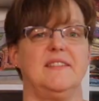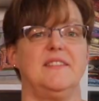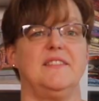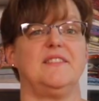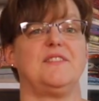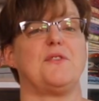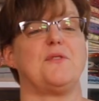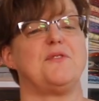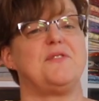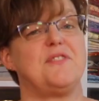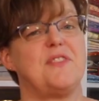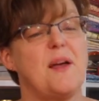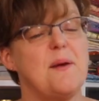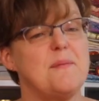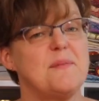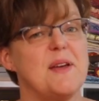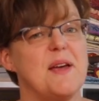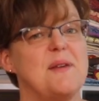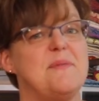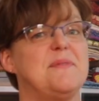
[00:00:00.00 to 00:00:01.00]
So
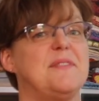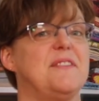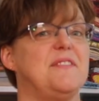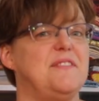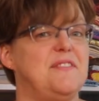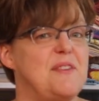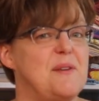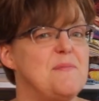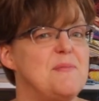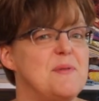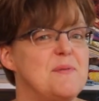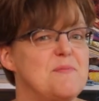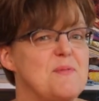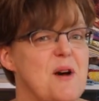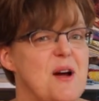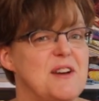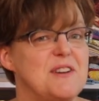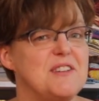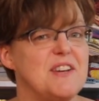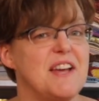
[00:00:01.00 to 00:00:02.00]
sometimes a simple
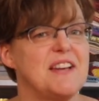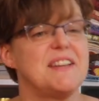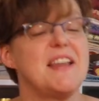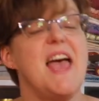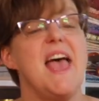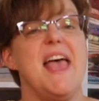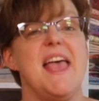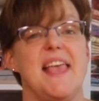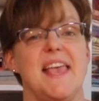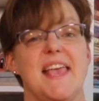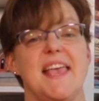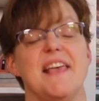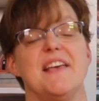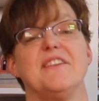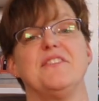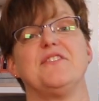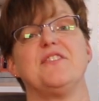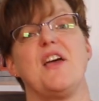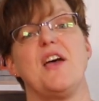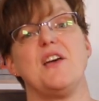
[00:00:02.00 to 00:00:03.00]
project
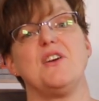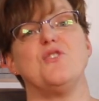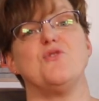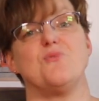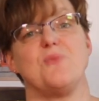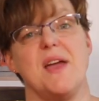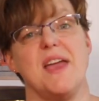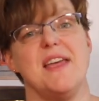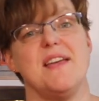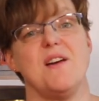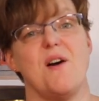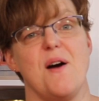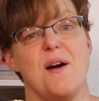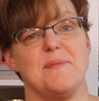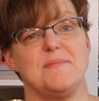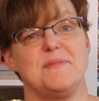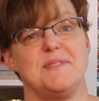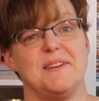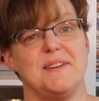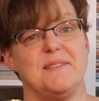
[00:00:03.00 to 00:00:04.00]
is a great
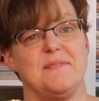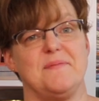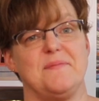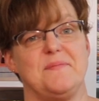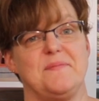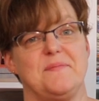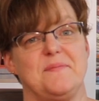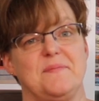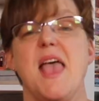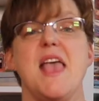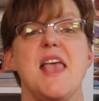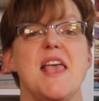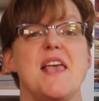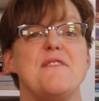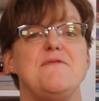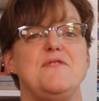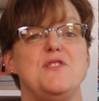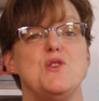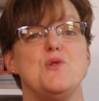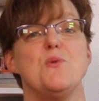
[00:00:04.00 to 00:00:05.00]
option.
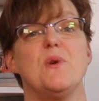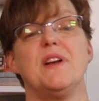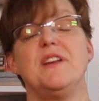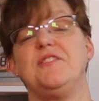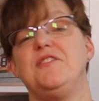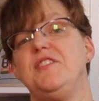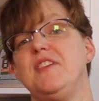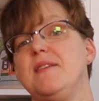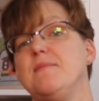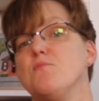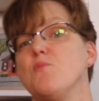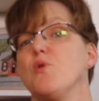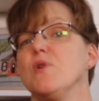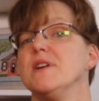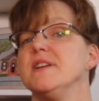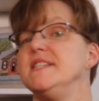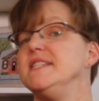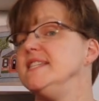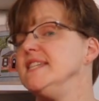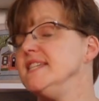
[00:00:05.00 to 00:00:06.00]
If you want to see
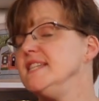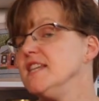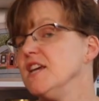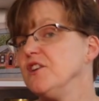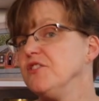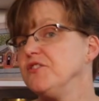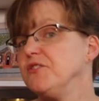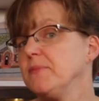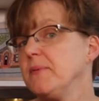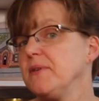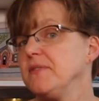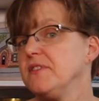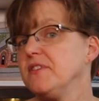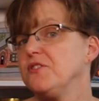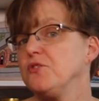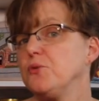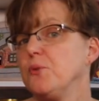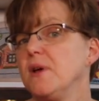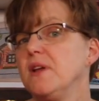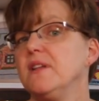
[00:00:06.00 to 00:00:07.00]
more details about
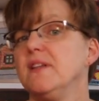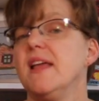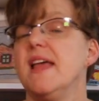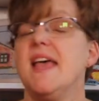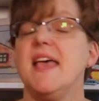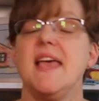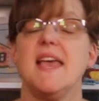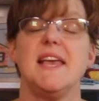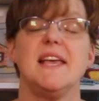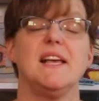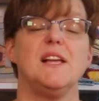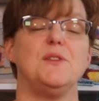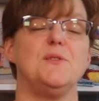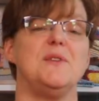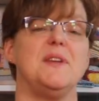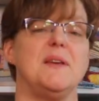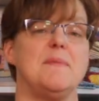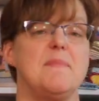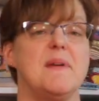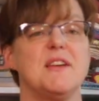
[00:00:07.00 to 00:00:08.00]
this quilt,
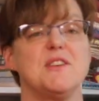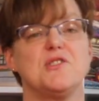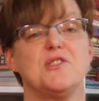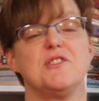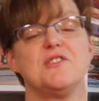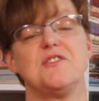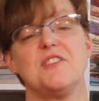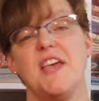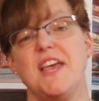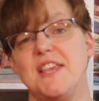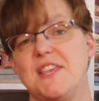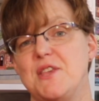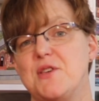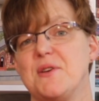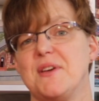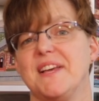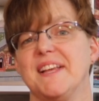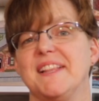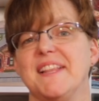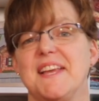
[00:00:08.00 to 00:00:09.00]
including pictures, you
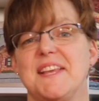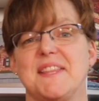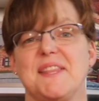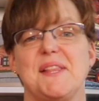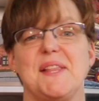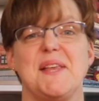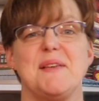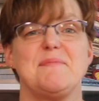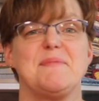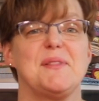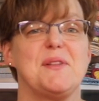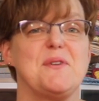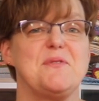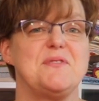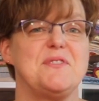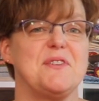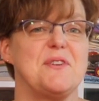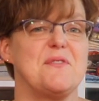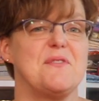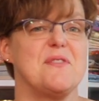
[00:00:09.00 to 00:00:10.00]
can click the link below
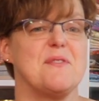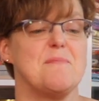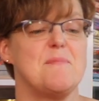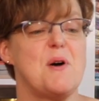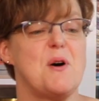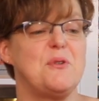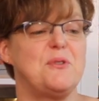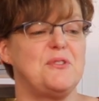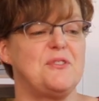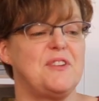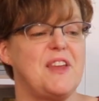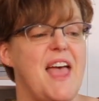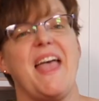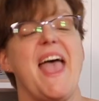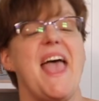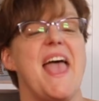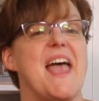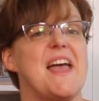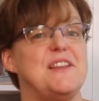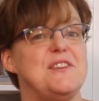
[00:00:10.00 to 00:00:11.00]
to go to the post,
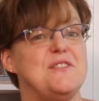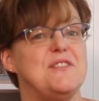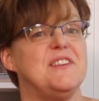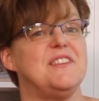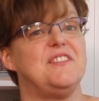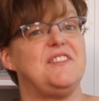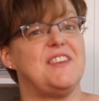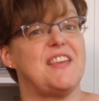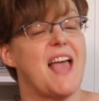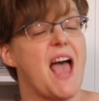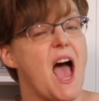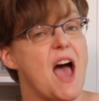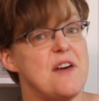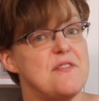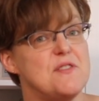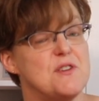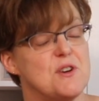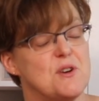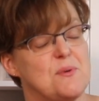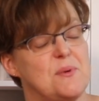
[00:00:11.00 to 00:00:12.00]
and you can see
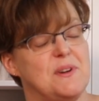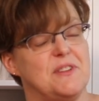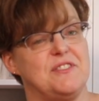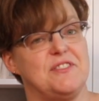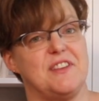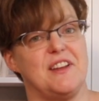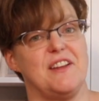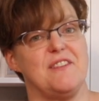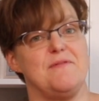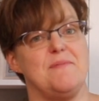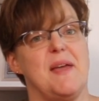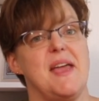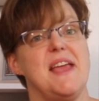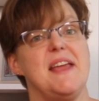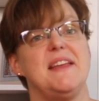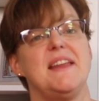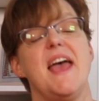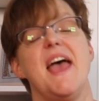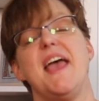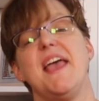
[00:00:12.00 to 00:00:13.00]
other quilts that I've
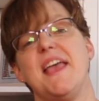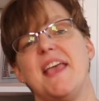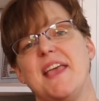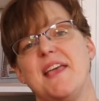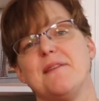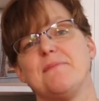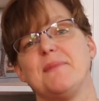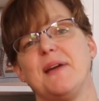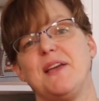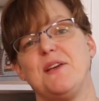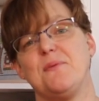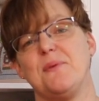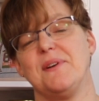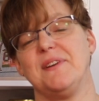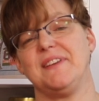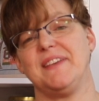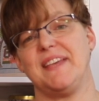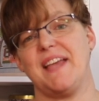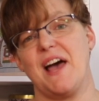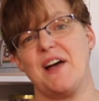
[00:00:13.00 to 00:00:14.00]
made in my
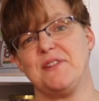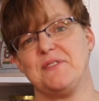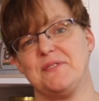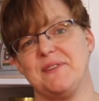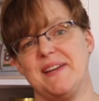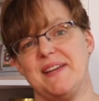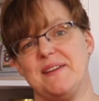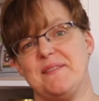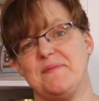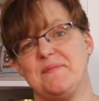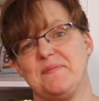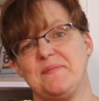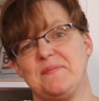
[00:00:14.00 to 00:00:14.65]
quilt gallery.